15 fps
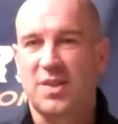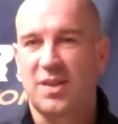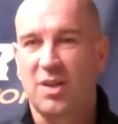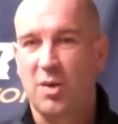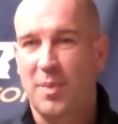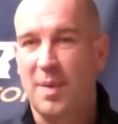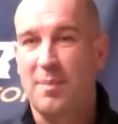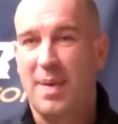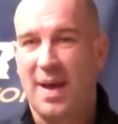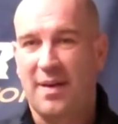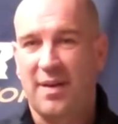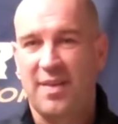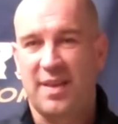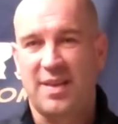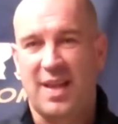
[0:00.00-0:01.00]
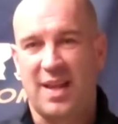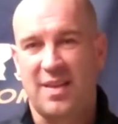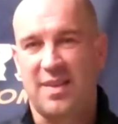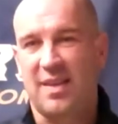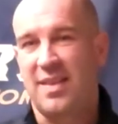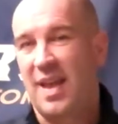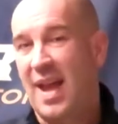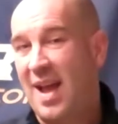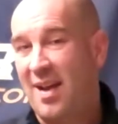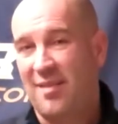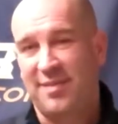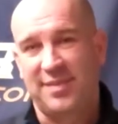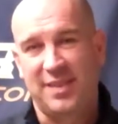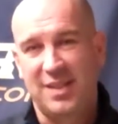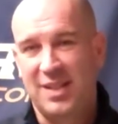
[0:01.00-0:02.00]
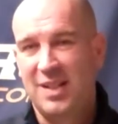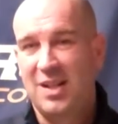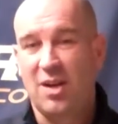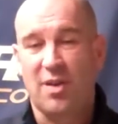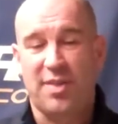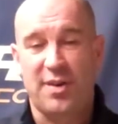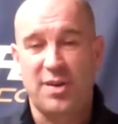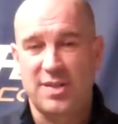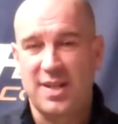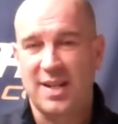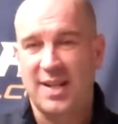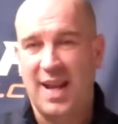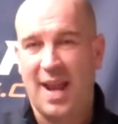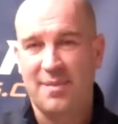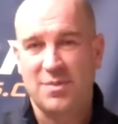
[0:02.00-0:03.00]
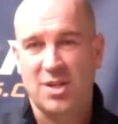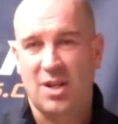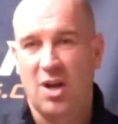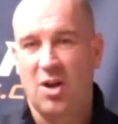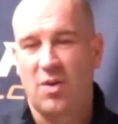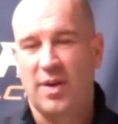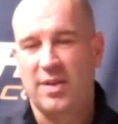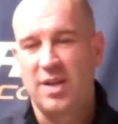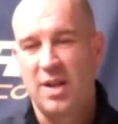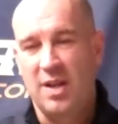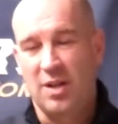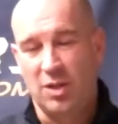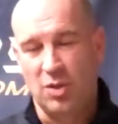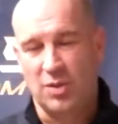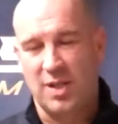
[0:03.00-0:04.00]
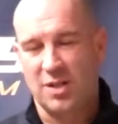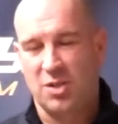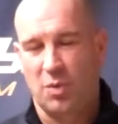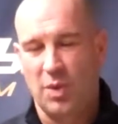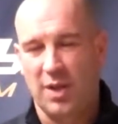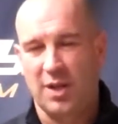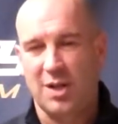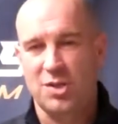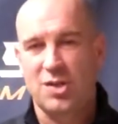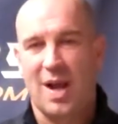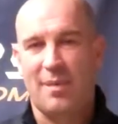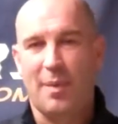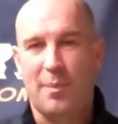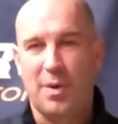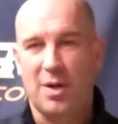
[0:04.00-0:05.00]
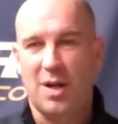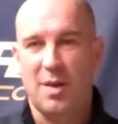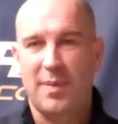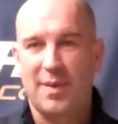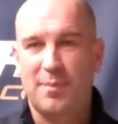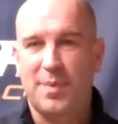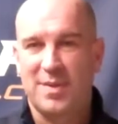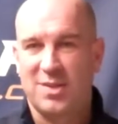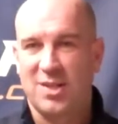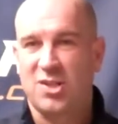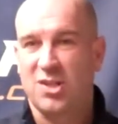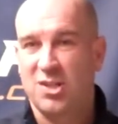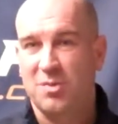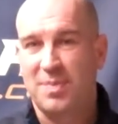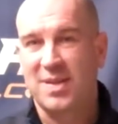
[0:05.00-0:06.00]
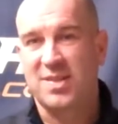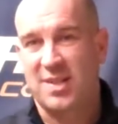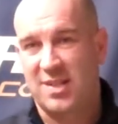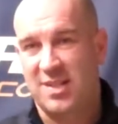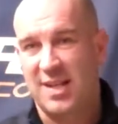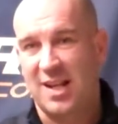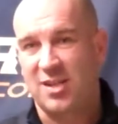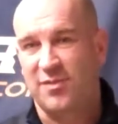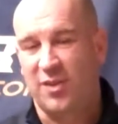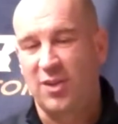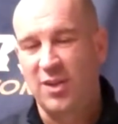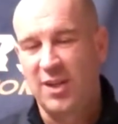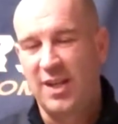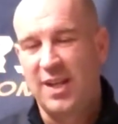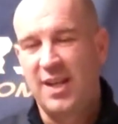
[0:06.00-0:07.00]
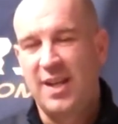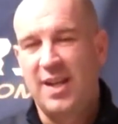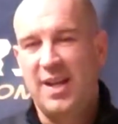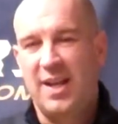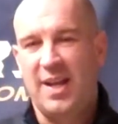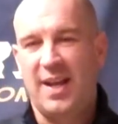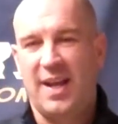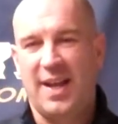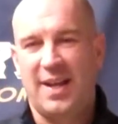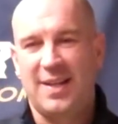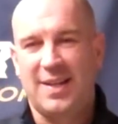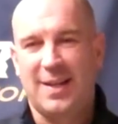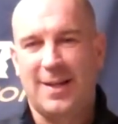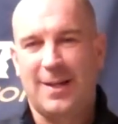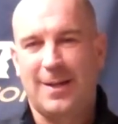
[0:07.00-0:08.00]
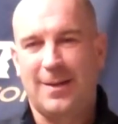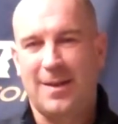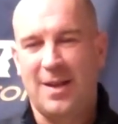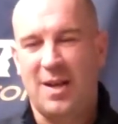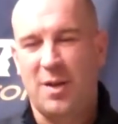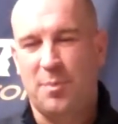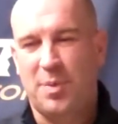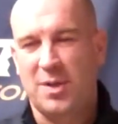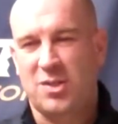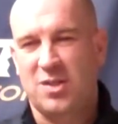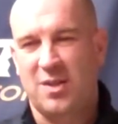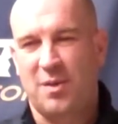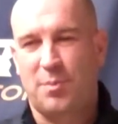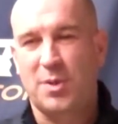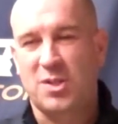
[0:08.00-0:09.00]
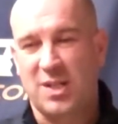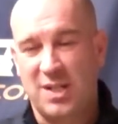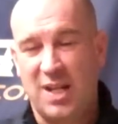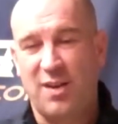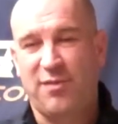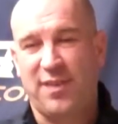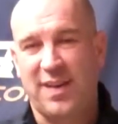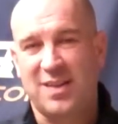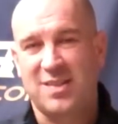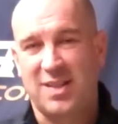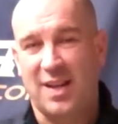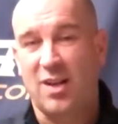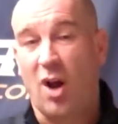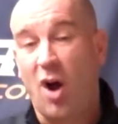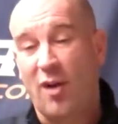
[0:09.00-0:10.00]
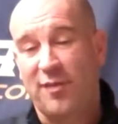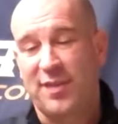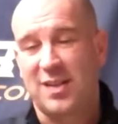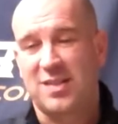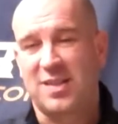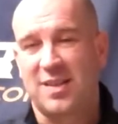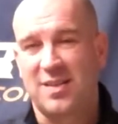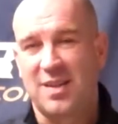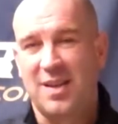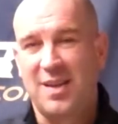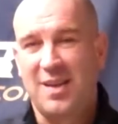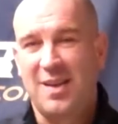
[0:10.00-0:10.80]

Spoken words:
a little bit better than they have 13 games ago. And Luke does a really good job of putting them in positions to be successful. And it puts the defense and the offense in